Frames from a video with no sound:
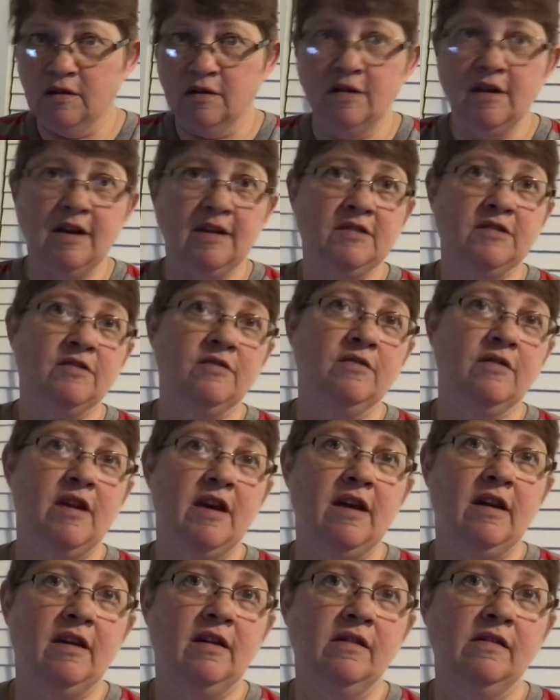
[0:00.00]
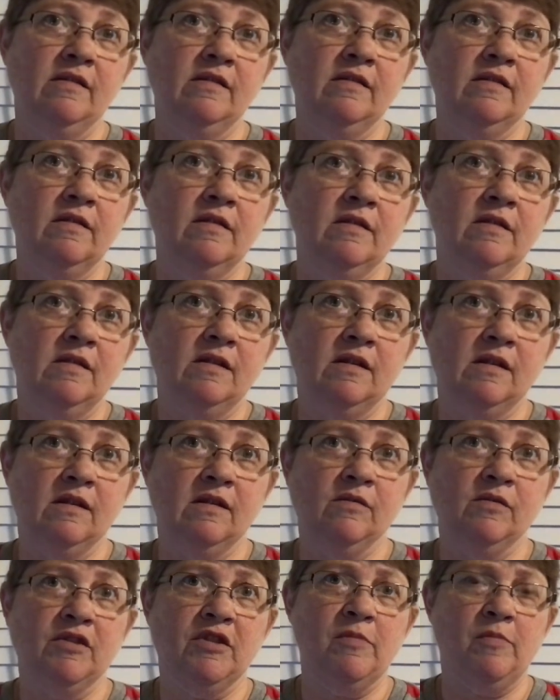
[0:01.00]
yesterday
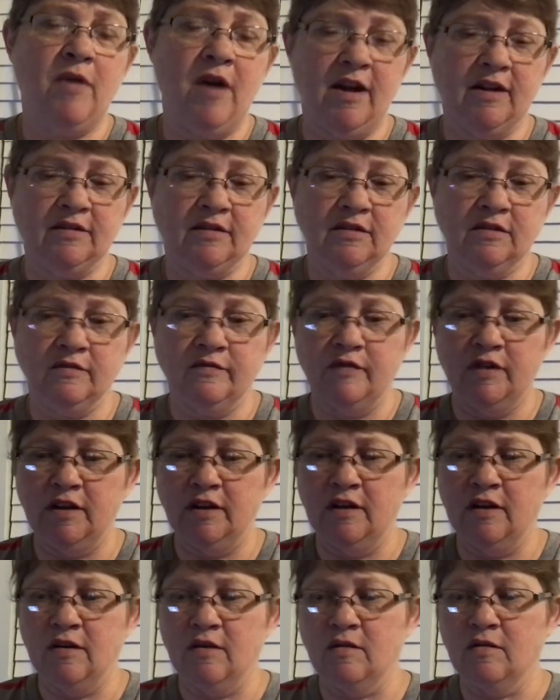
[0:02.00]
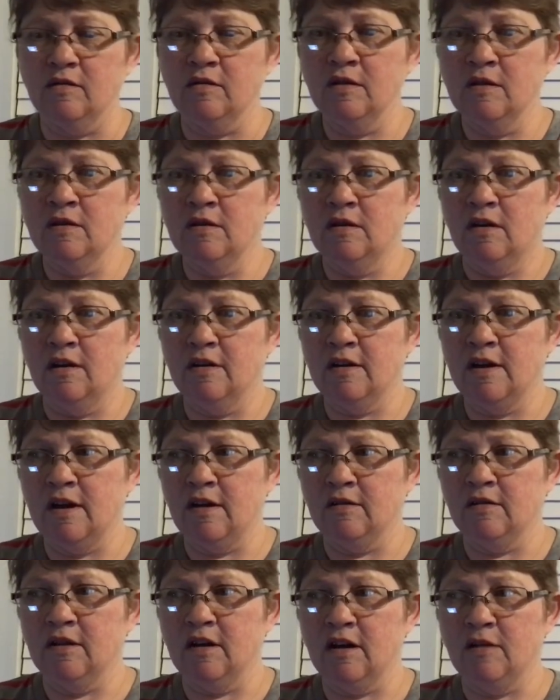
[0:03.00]
uh, with a practice video on
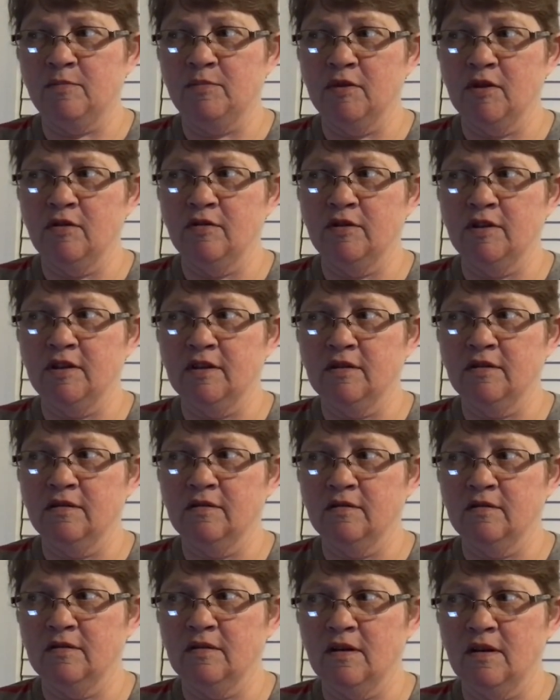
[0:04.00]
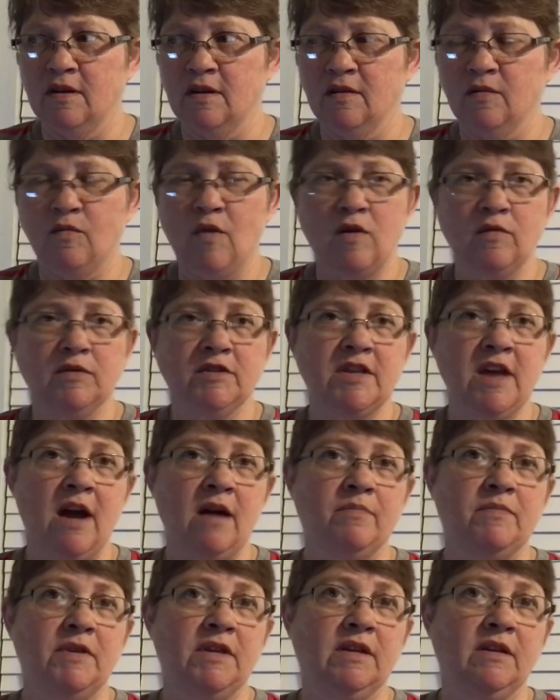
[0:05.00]
how to upload it, and uh, what was
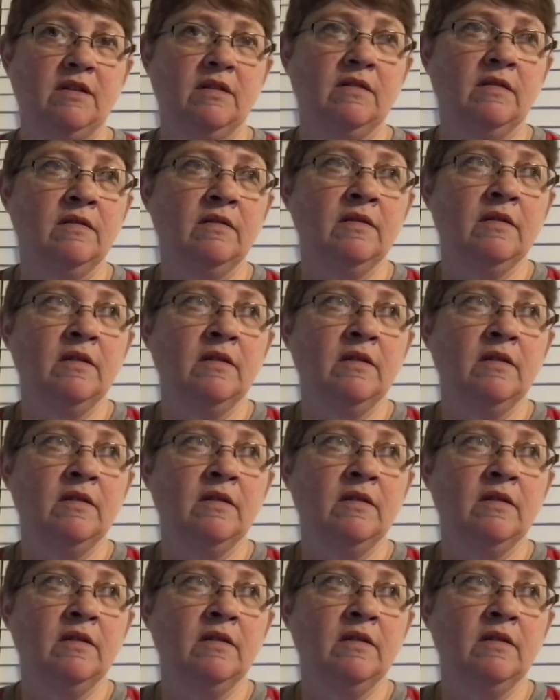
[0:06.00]
happening